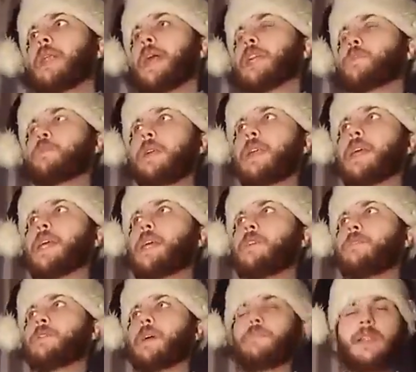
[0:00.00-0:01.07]
Let's
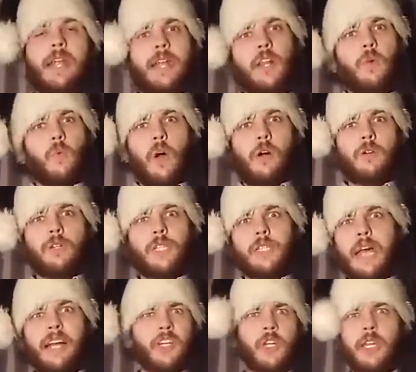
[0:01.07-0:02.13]
believe that Millennial Woes
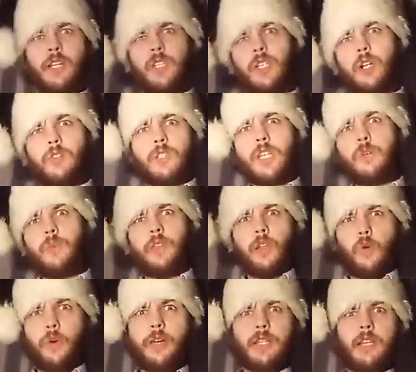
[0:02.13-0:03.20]
is actually consulting with
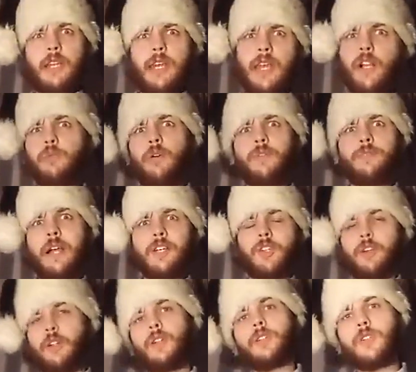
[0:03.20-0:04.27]
lawyers and legal
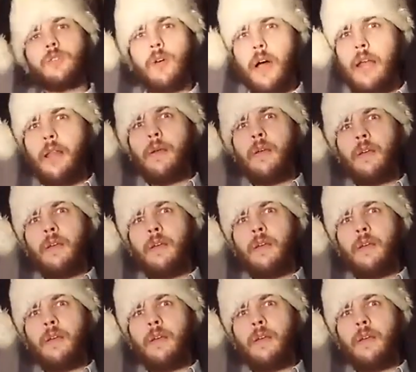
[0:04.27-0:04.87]
professionals, right?